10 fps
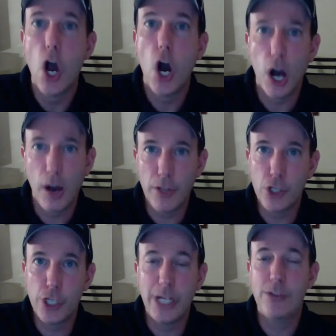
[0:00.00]
of the
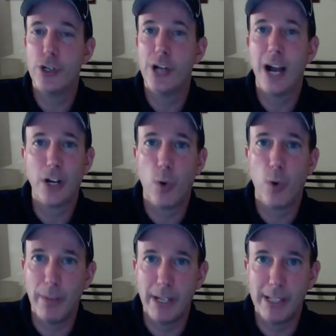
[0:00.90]
Chiefs. You're not going to want to
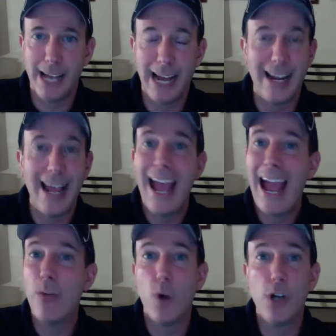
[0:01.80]
miss that.
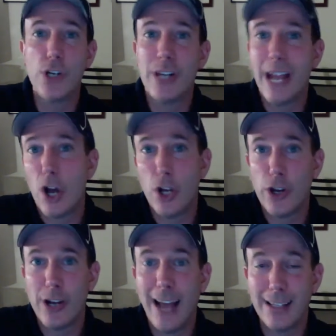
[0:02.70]
And once you get all your
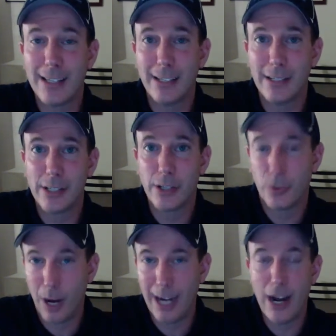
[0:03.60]
analysis,
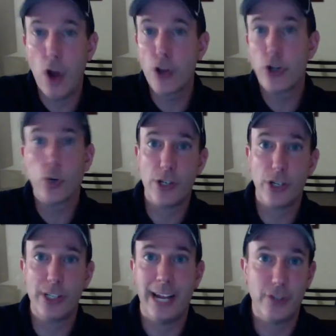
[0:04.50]
right, and all your questions
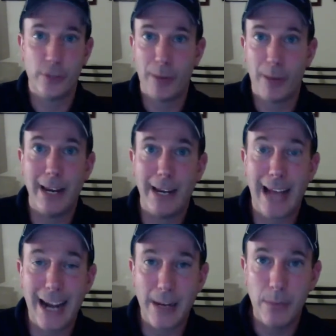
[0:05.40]
answered by me and
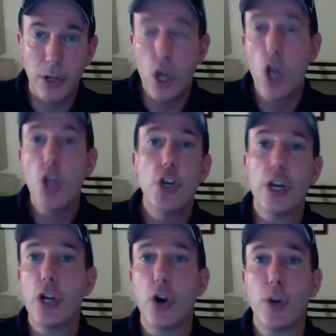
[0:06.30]
Adam, you're going
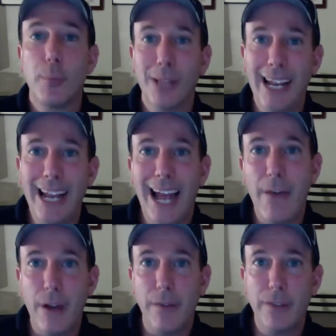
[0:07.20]
to go to
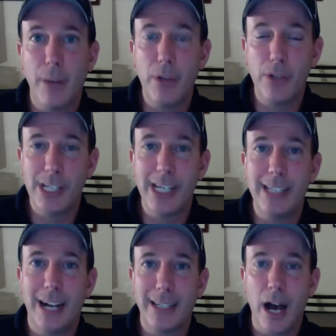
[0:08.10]

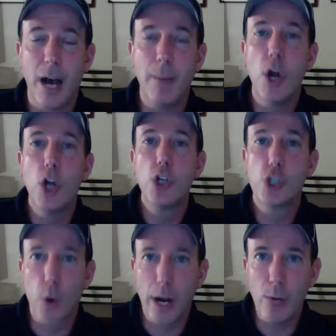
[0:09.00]
playffwc.com,
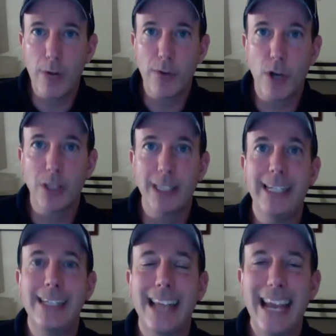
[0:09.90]
join one of our
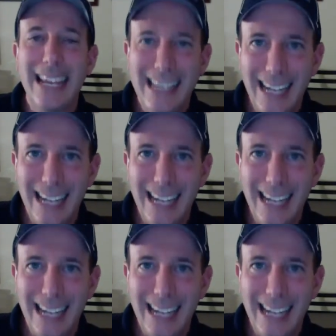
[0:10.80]
leagues, get